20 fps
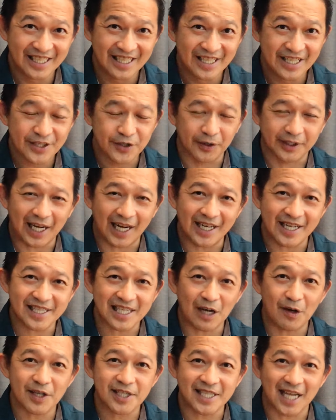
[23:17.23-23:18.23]
So that is
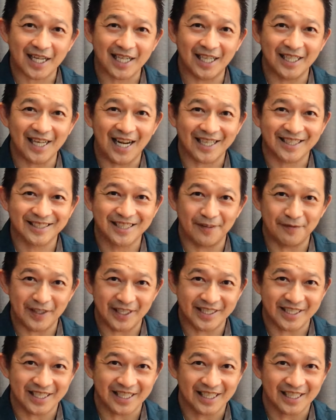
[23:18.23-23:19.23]
our second
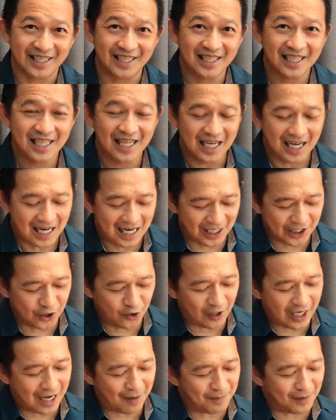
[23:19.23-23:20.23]
activity. Are you
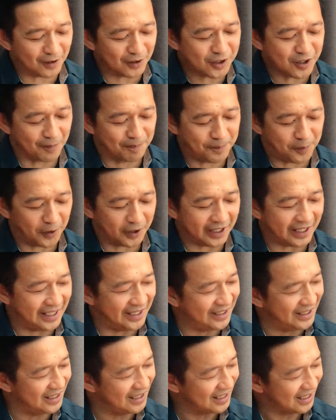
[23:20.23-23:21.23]
able to put
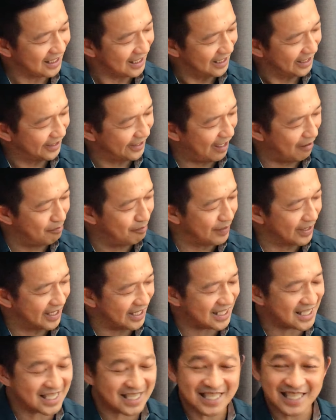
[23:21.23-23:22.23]
in
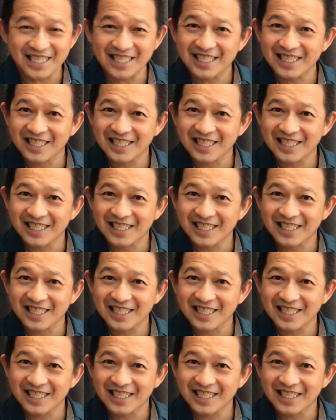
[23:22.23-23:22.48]
numbers